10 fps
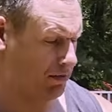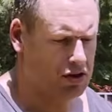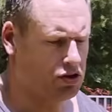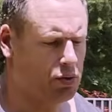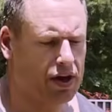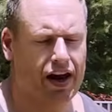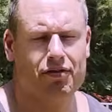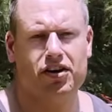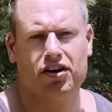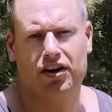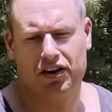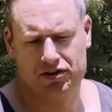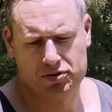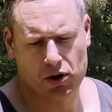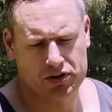So we have here a
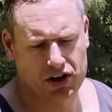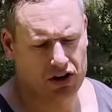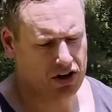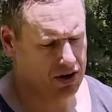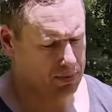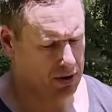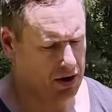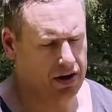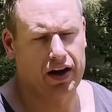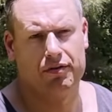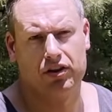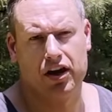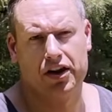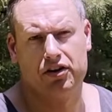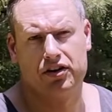small terracotta pot, and I have a
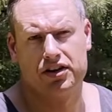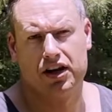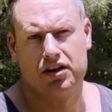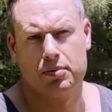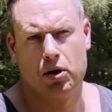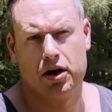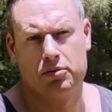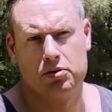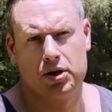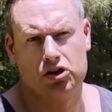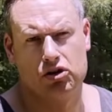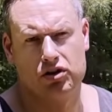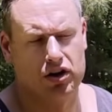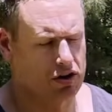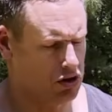liner down in the bottom to make sure
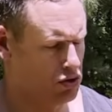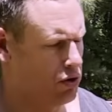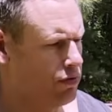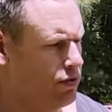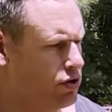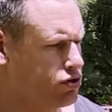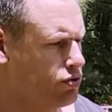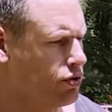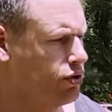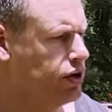none of the soil falls through.